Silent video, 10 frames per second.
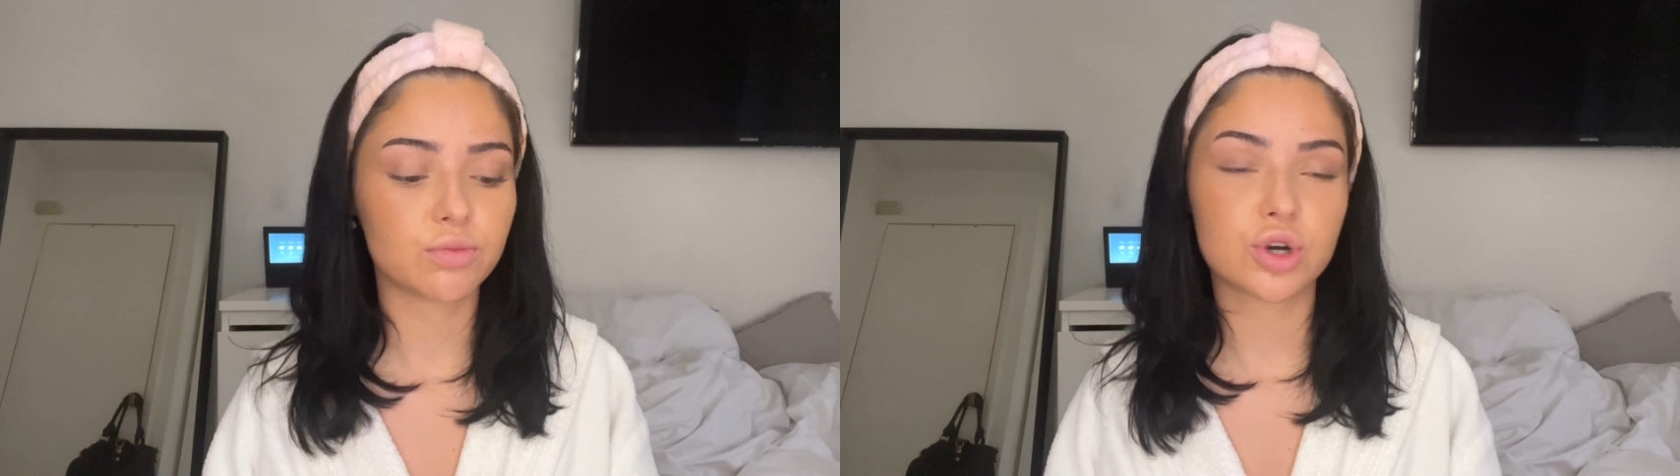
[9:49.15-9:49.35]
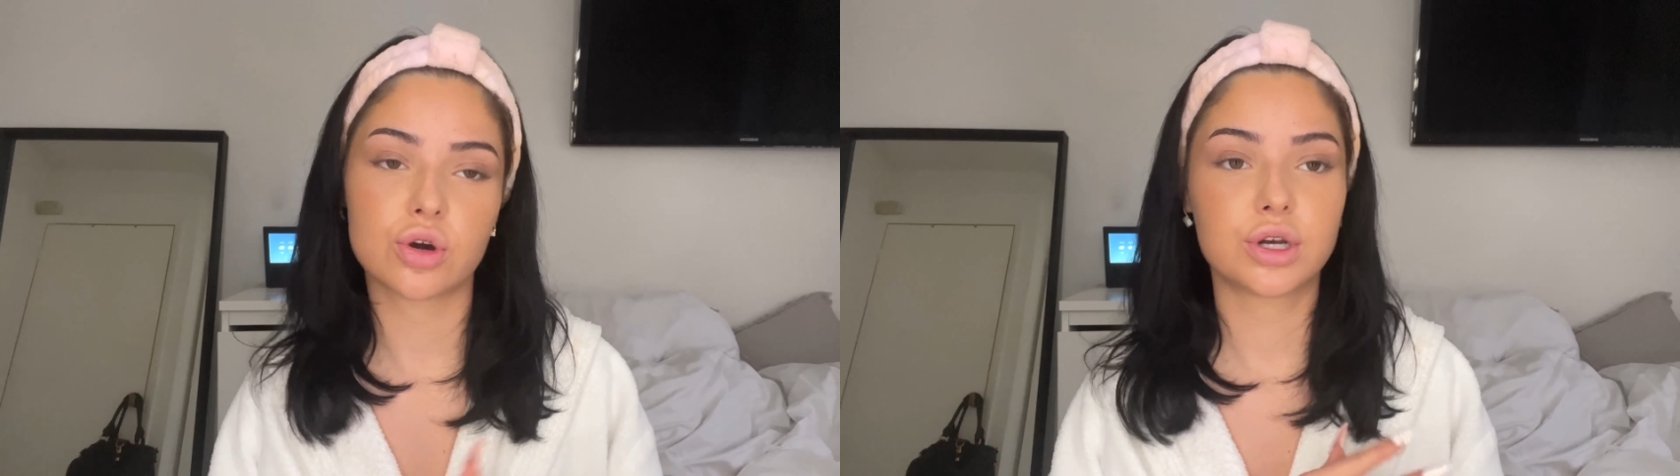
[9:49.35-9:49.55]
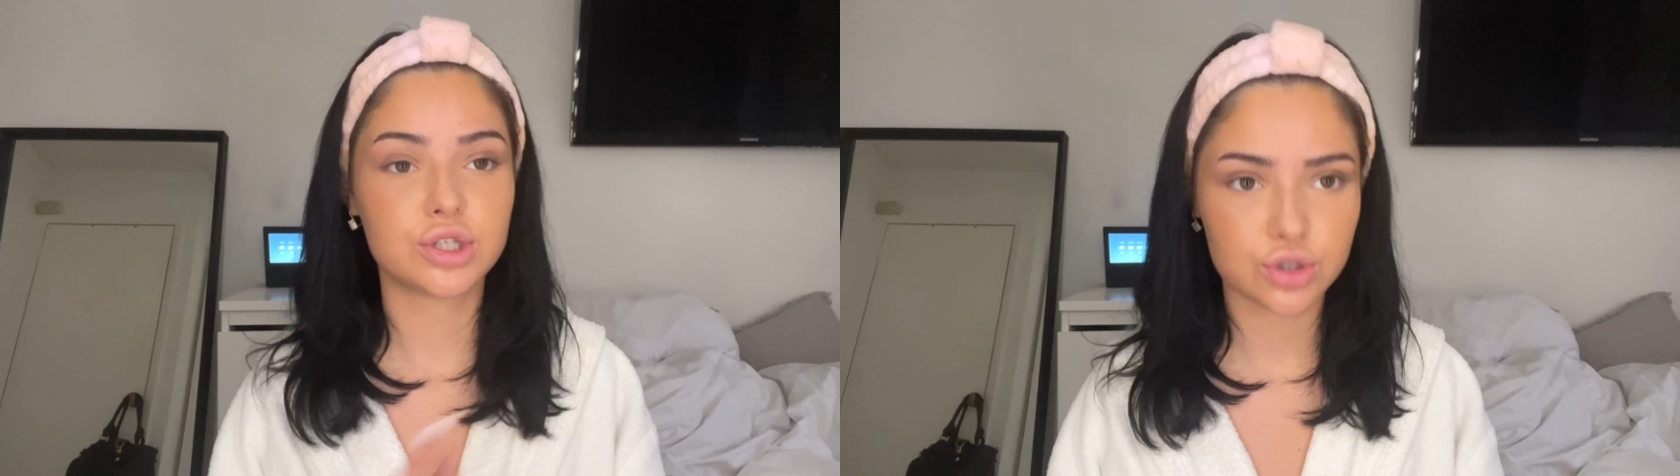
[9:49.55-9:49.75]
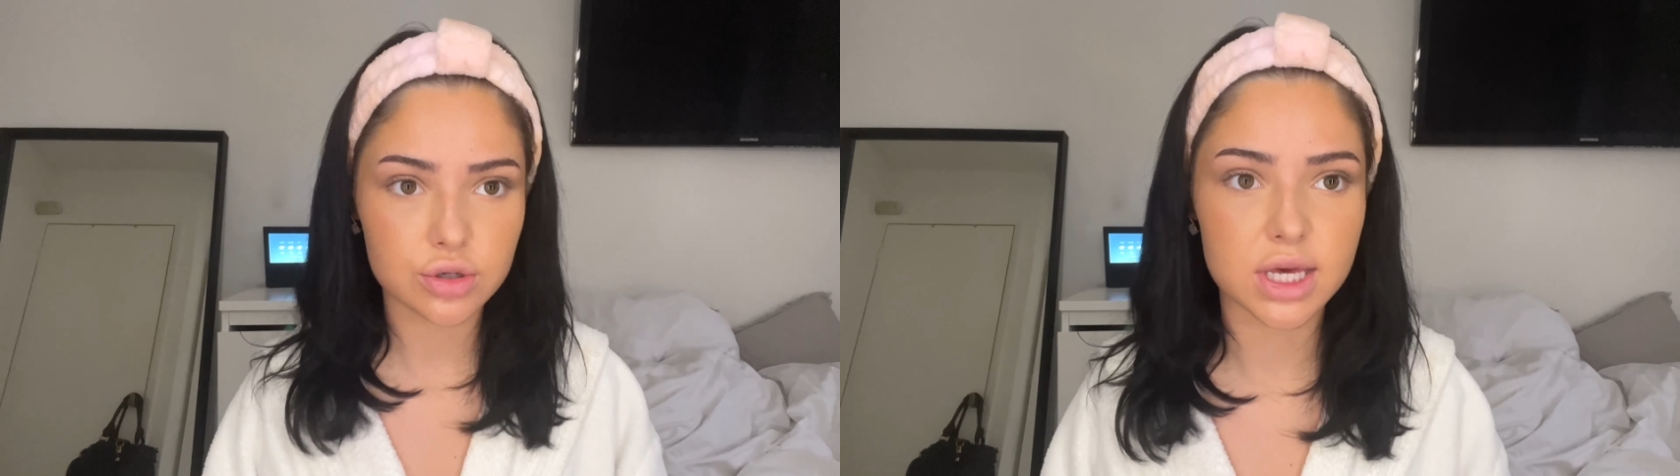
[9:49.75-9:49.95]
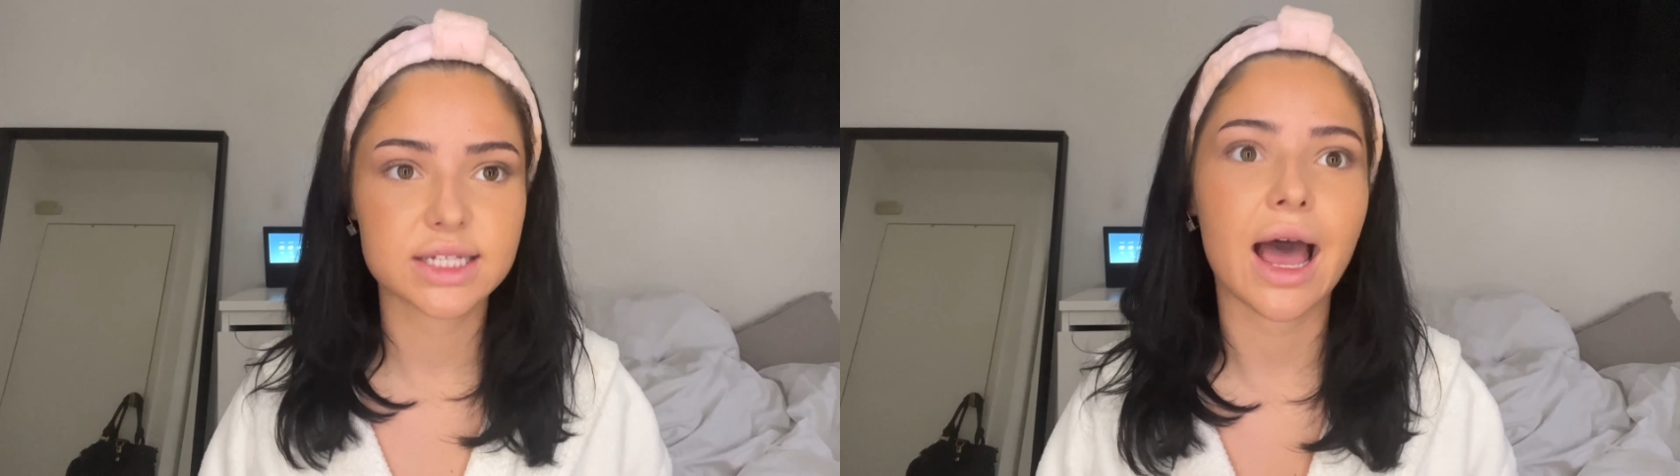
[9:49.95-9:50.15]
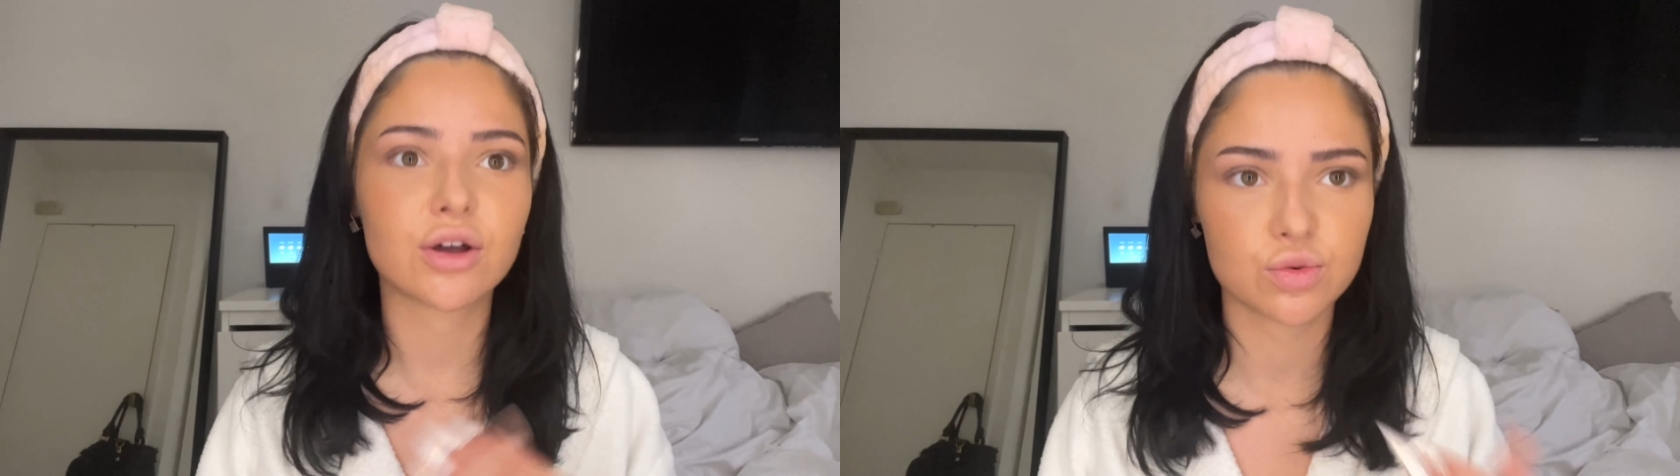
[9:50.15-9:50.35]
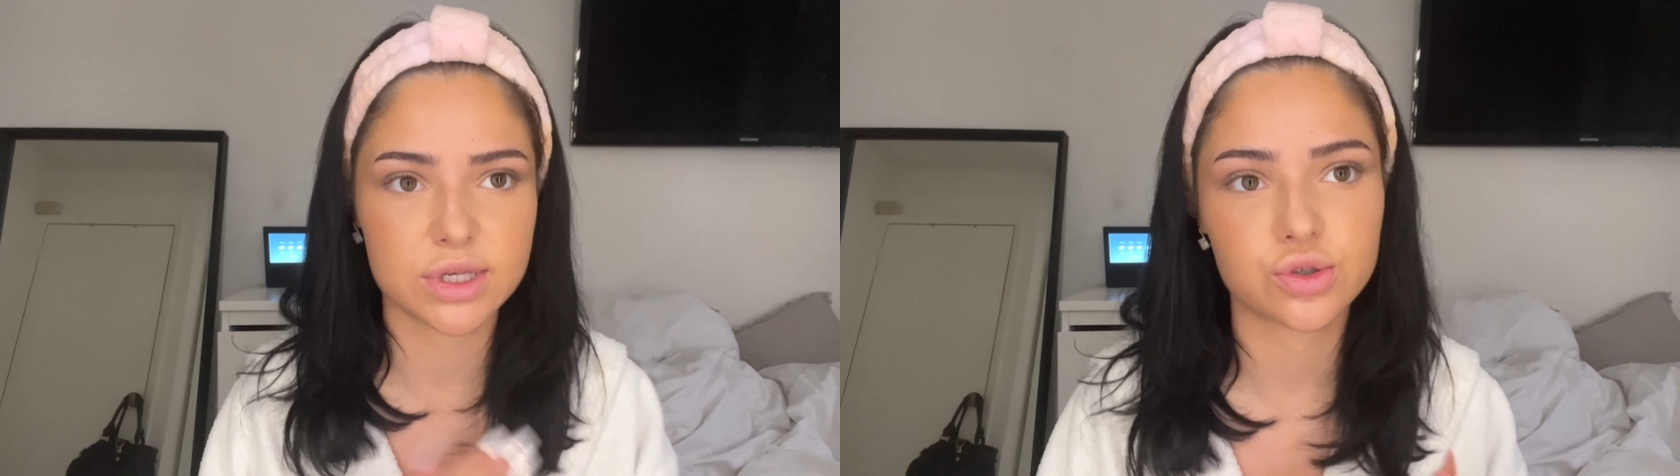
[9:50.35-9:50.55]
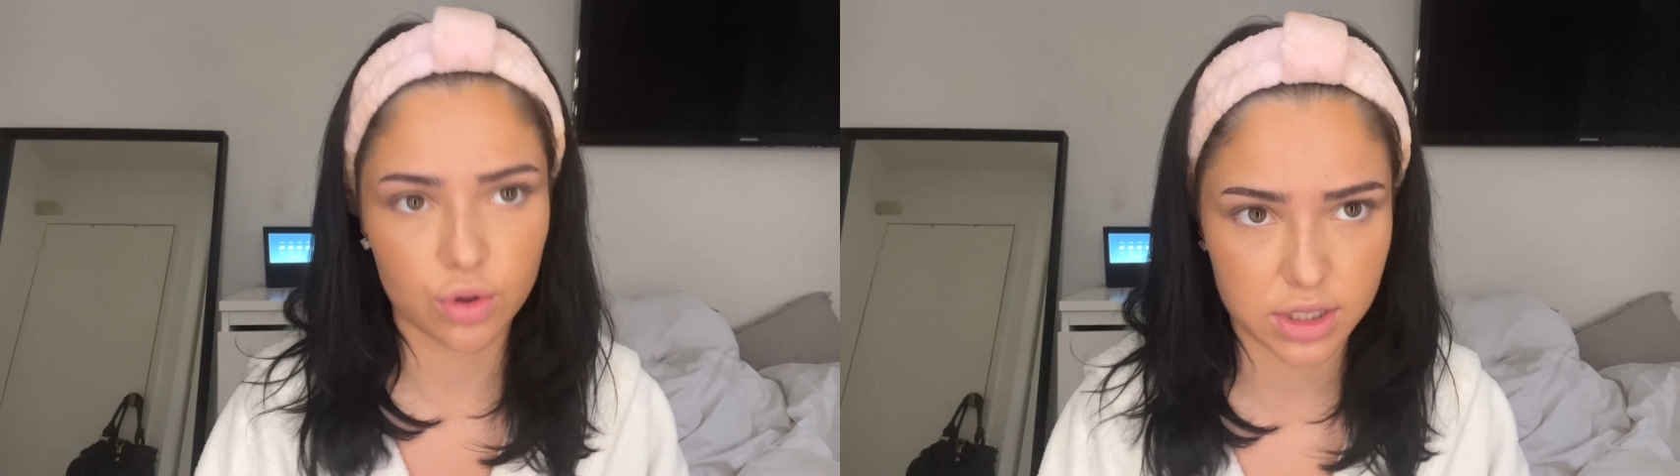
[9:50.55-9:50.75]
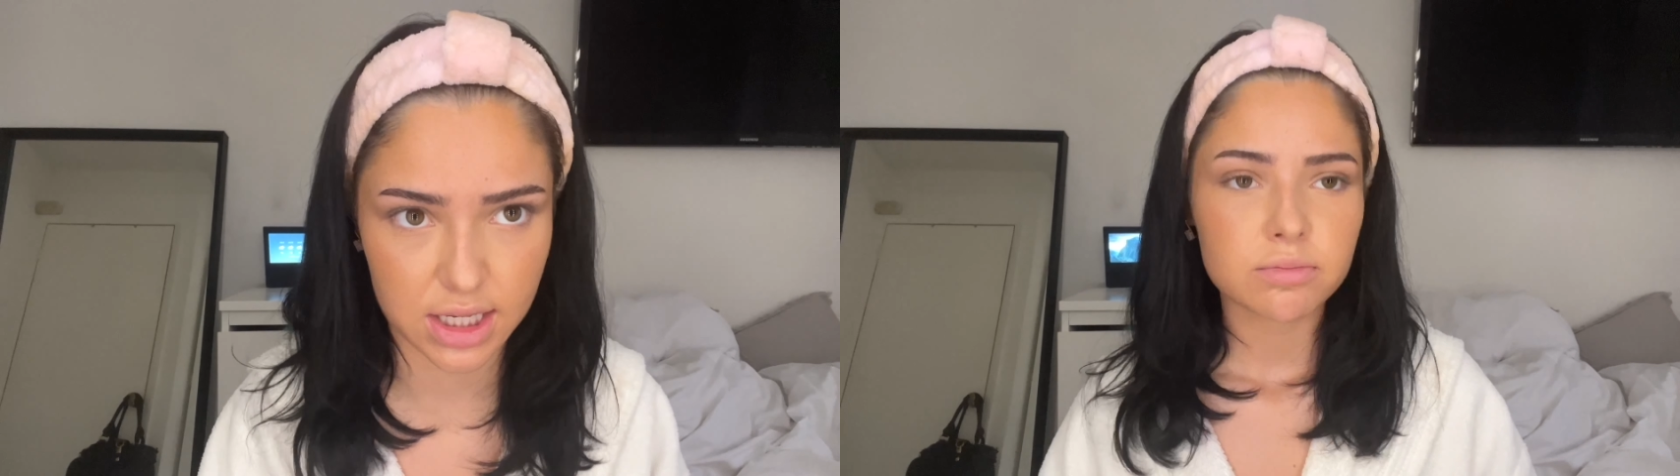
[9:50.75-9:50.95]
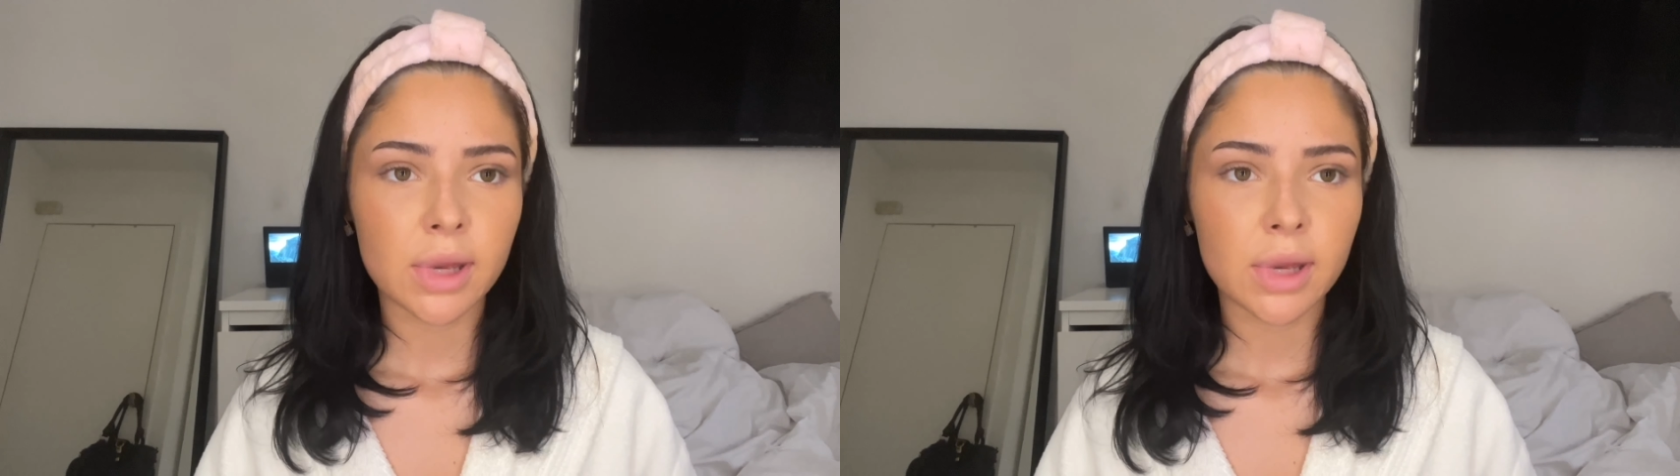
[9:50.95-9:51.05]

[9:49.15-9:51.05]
we're not going to do this, how do we sort this?